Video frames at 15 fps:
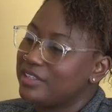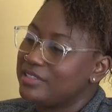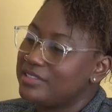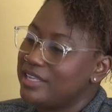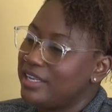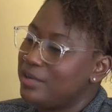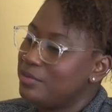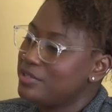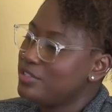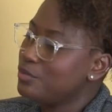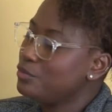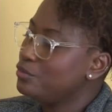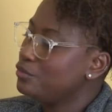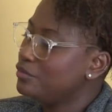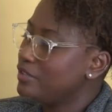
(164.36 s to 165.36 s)
a day, it
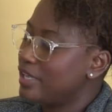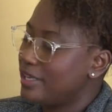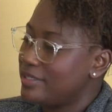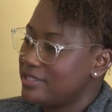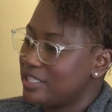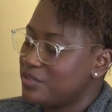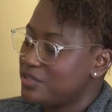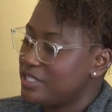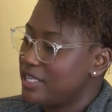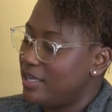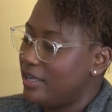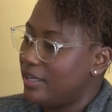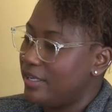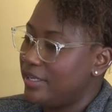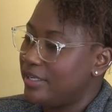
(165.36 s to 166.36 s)
wasn't nice
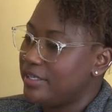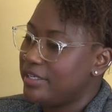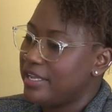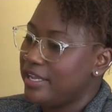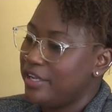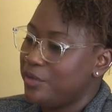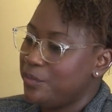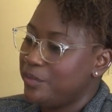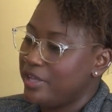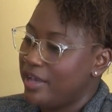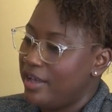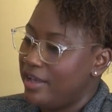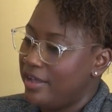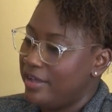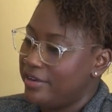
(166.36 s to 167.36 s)
outside, and we
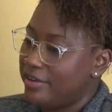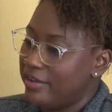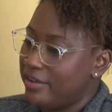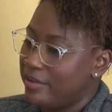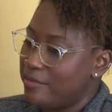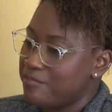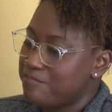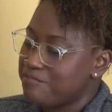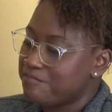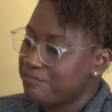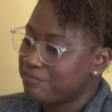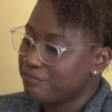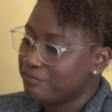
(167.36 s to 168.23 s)
had, um,